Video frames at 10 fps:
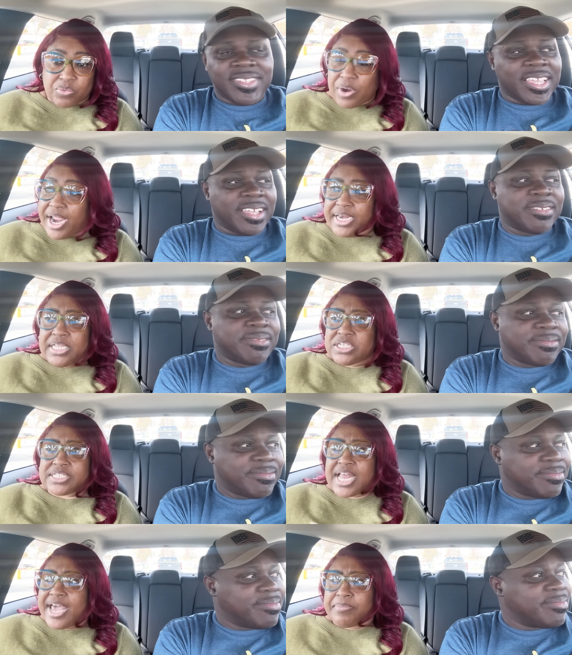Speaker 1: yeah. right? He
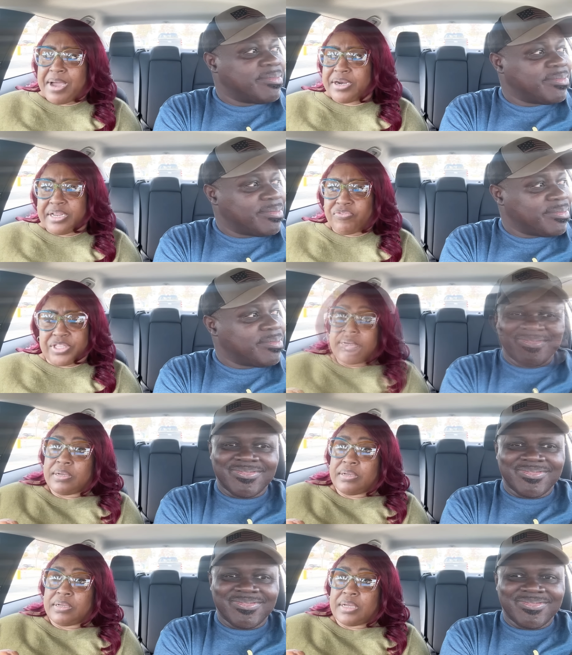just lied about everything.
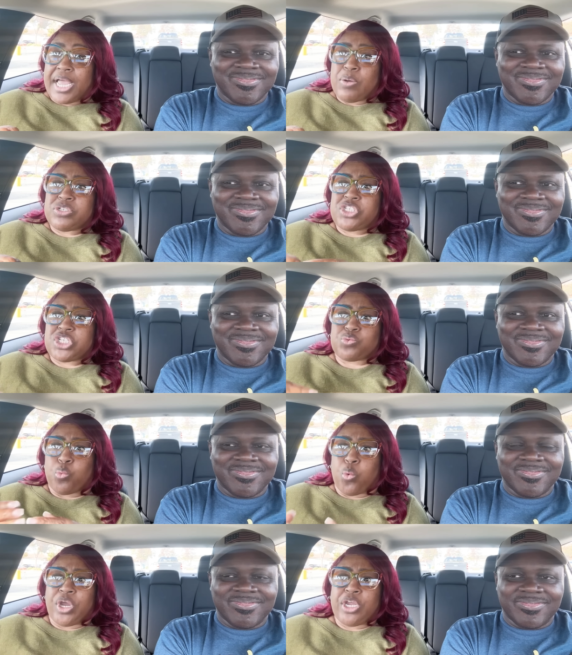Uh, it was just
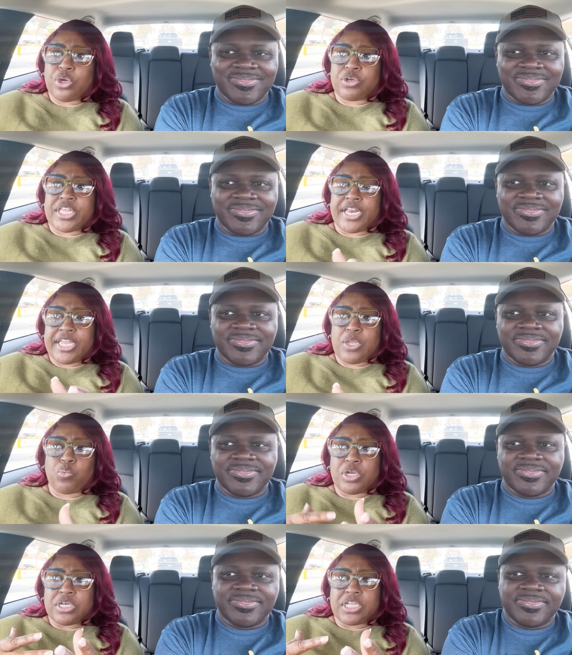weird that he
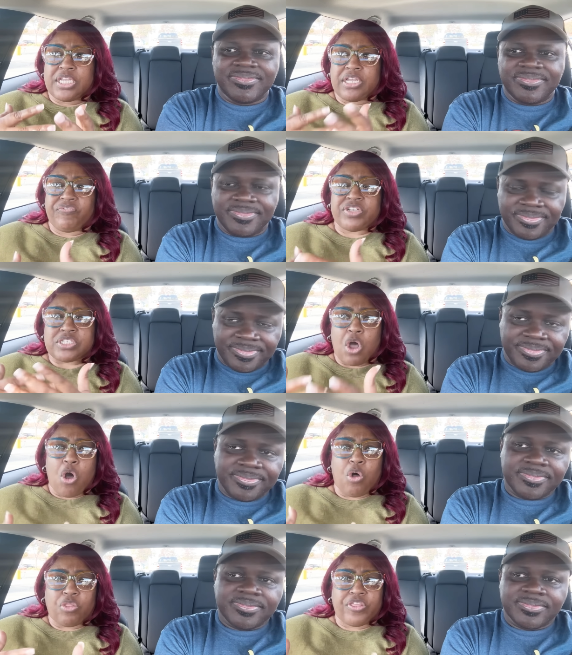would give us
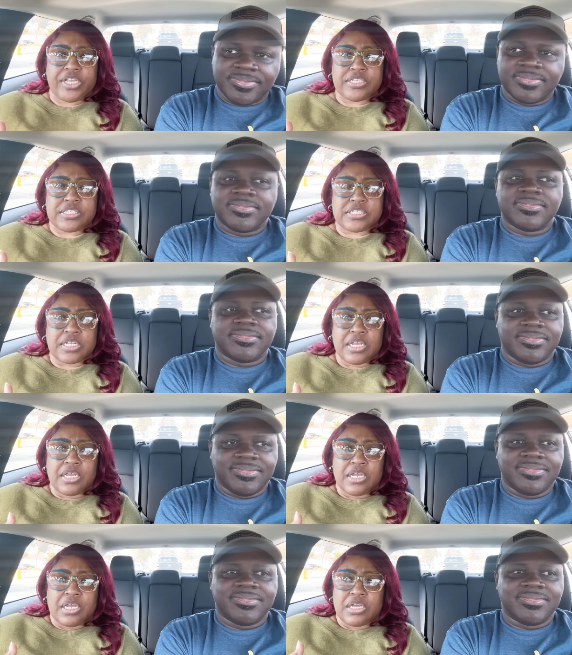all this,
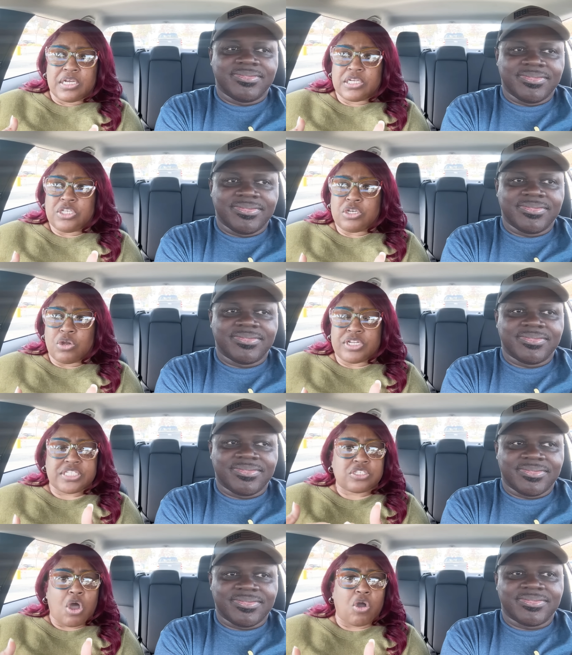you know,
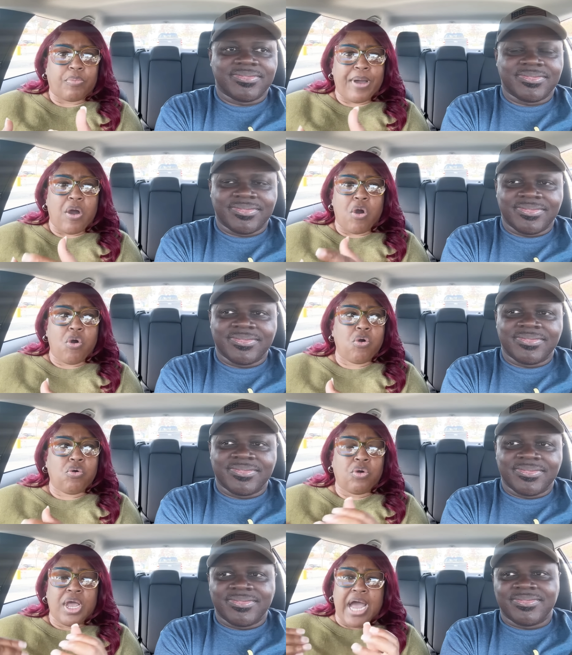this talk about,
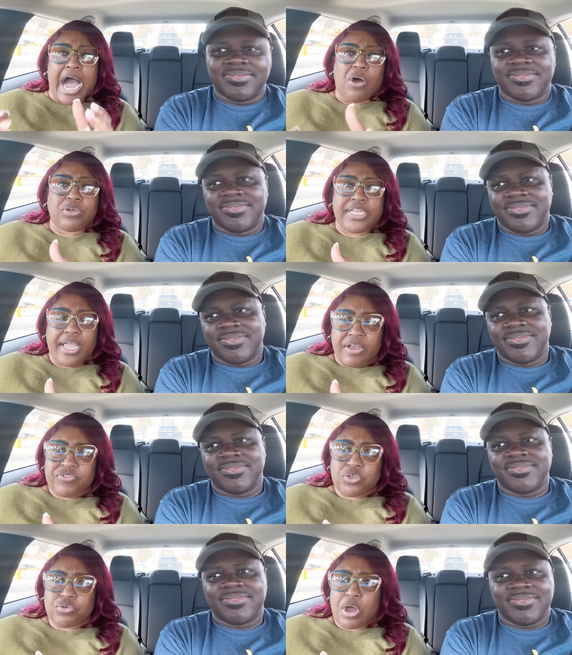oh, I only have
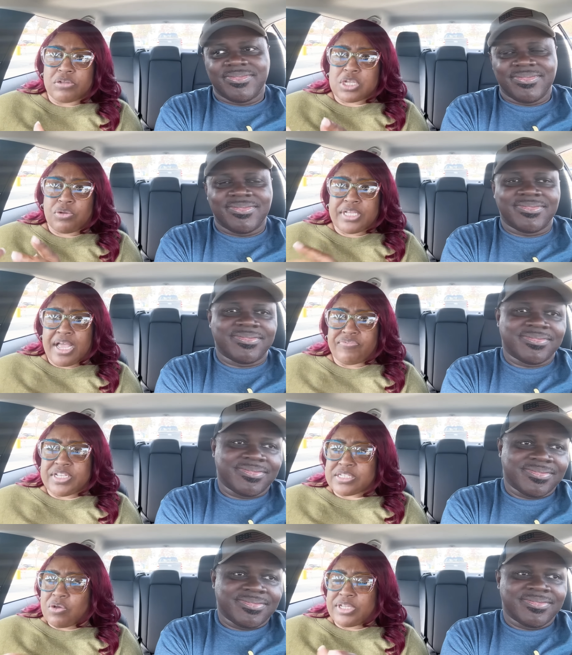two dogs, I only have
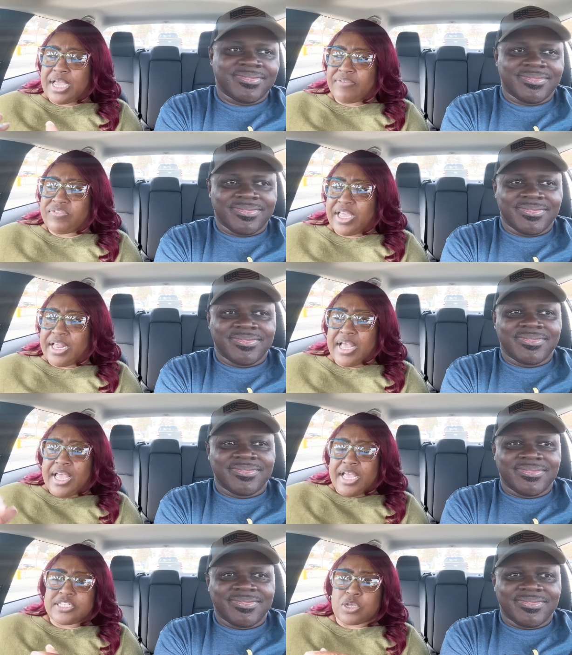this, I only have that.
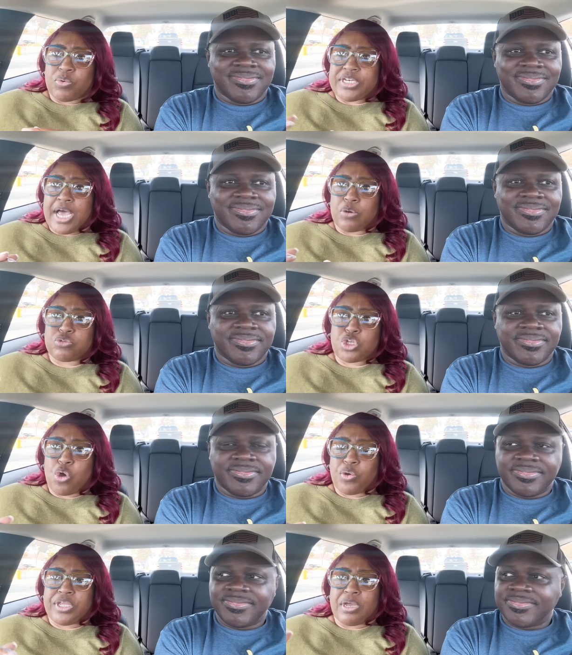And so when Donald
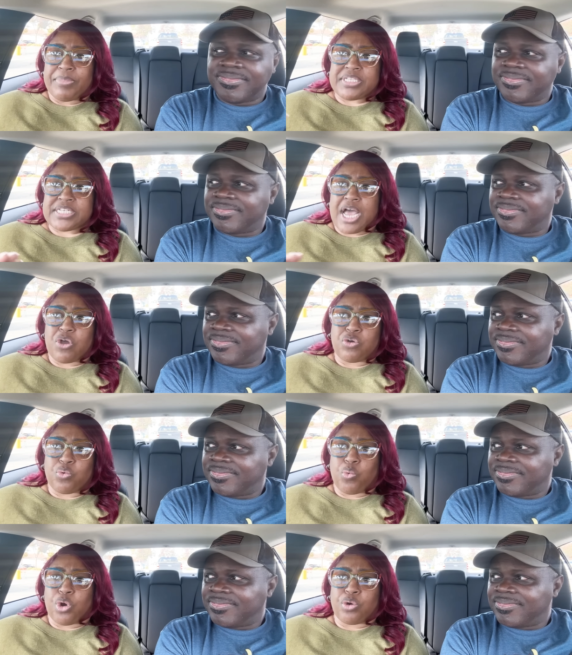told him it's not going to
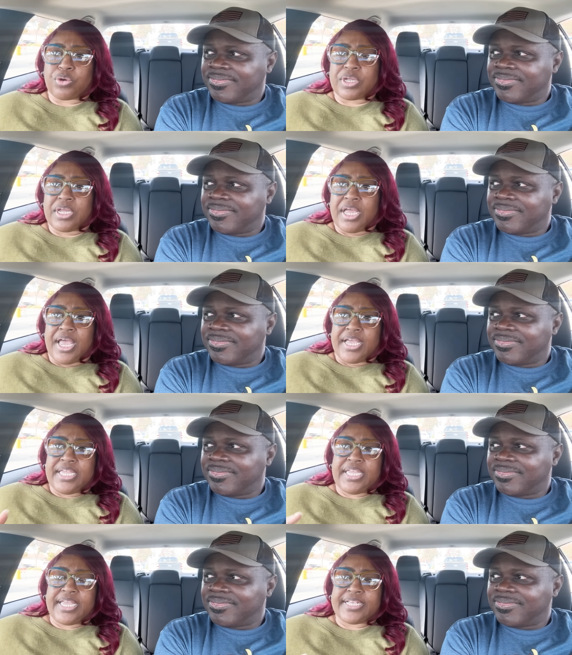work,
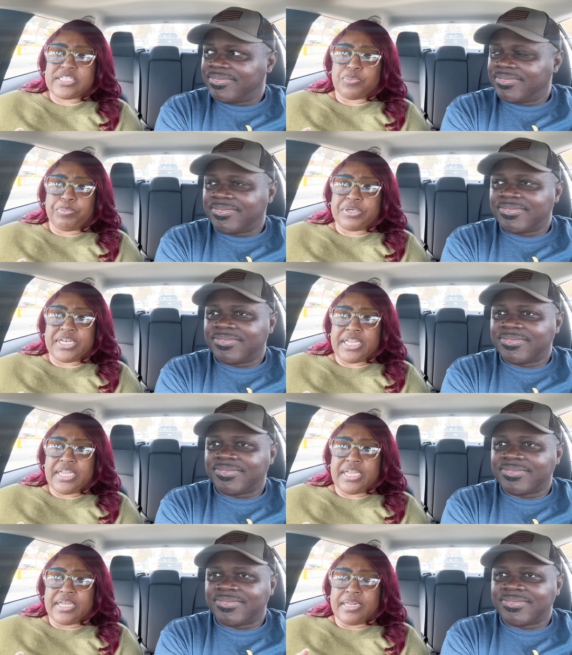he had to put
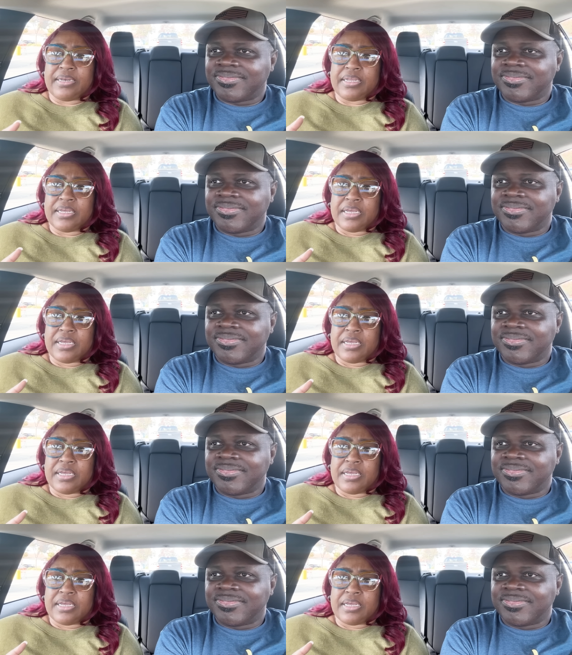in